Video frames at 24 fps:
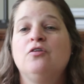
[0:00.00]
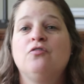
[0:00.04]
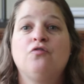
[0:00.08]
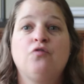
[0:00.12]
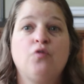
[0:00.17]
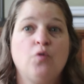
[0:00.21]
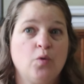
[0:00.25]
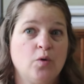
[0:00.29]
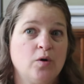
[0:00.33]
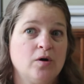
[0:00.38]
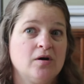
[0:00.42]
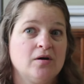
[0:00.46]

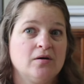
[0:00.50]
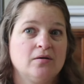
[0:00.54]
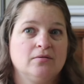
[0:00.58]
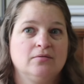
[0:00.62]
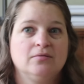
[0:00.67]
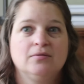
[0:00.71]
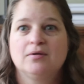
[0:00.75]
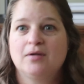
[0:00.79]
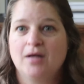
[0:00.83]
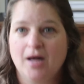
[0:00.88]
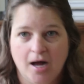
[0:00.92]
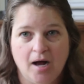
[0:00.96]

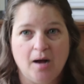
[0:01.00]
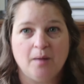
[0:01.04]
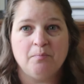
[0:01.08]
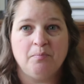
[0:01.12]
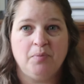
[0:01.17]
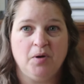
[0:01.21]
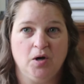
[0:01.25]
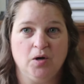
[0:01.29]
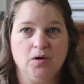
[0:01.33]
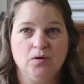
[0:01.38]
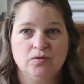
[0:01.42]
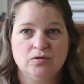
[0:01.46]
for
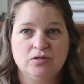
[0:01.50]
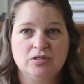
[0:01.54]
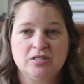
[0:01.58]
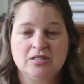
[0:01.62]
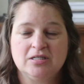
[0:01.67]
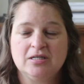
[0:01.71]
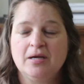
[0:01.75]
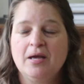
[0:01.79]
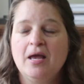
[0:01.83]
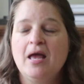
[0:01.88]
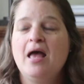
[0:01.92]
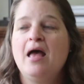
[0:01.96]

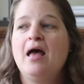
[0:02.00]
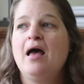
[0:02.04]
compost.